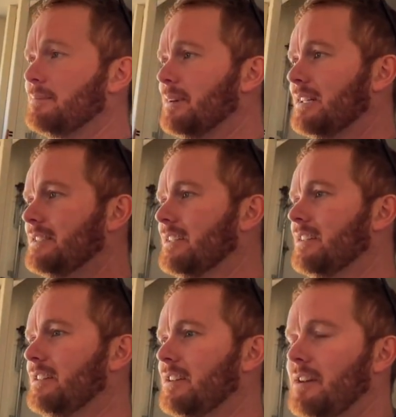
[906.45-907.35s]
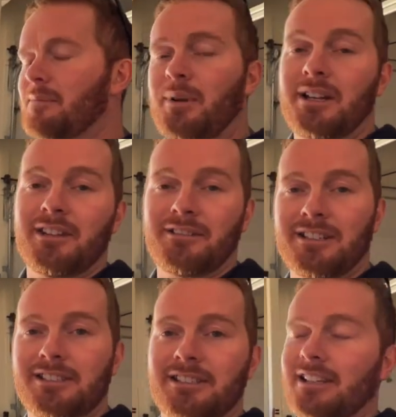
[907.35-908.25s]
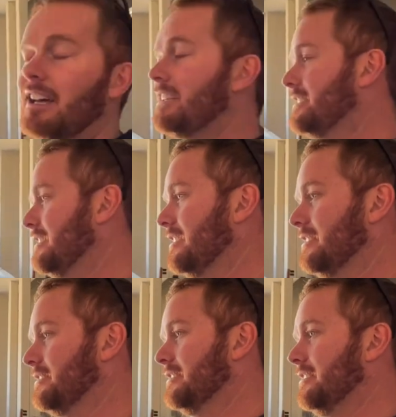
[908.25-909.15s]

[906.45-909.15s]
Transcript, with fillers: but buddy that rented it last year